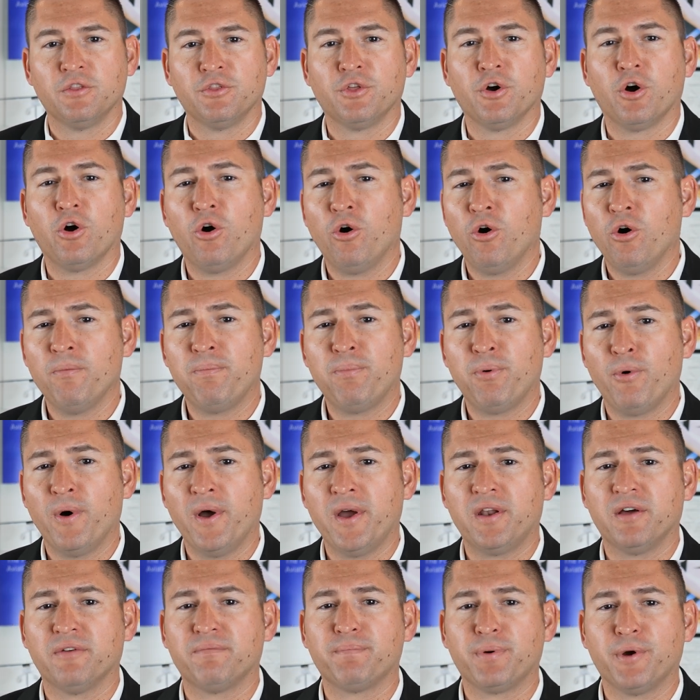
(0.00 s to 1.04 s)
The whole
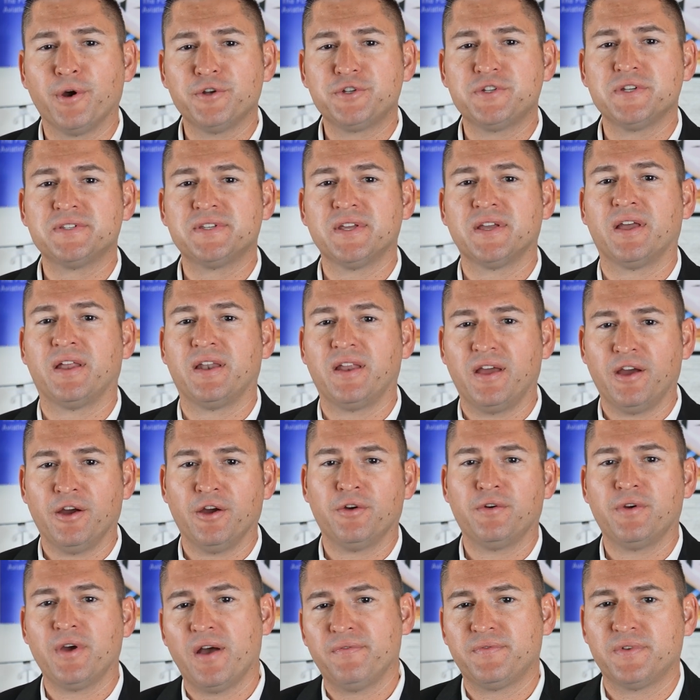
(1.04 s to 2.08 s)
point of purchasing an
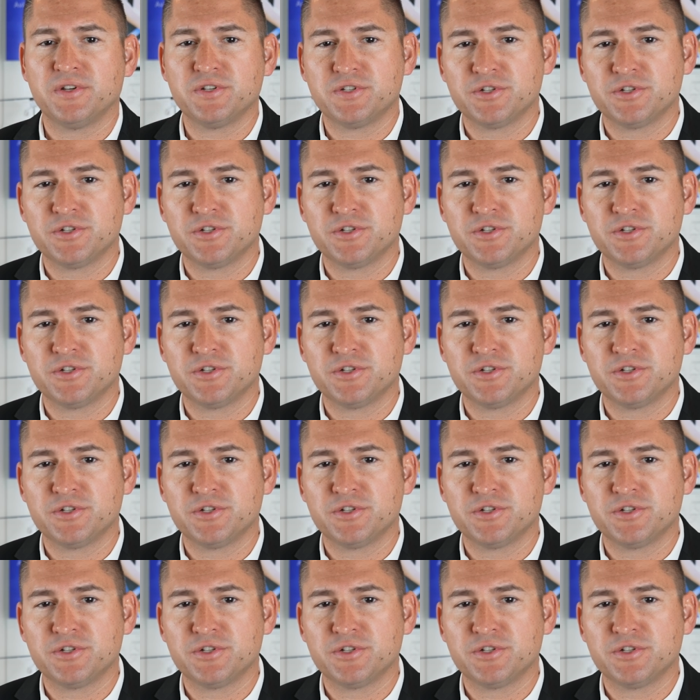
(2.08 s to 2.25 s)
aircraft